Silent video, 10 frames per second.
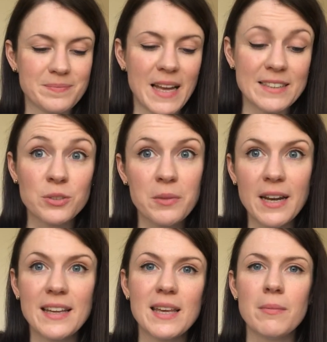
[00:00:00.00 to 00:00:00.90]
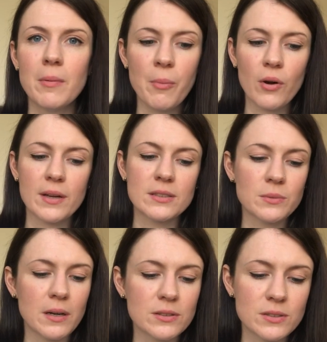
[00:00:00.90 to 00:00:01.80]
And it's something I can keep in my pocket as
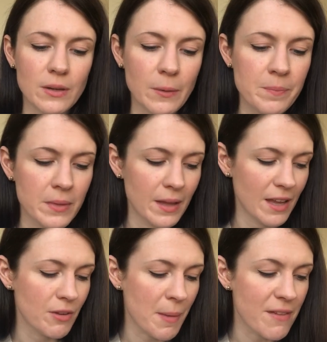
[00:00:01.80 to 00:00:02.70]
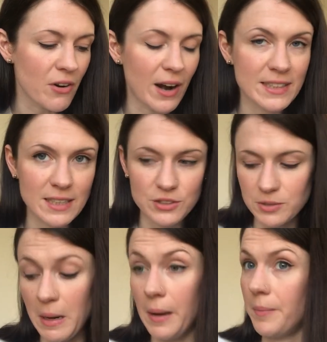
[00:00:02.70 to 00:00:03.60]
well, so if I'm ever asked, I can
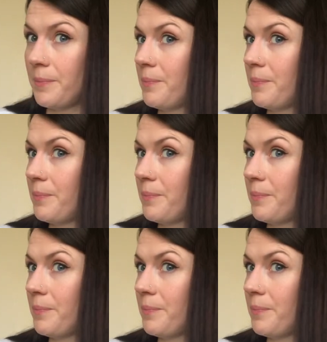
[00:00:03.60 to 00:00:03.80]
just be like,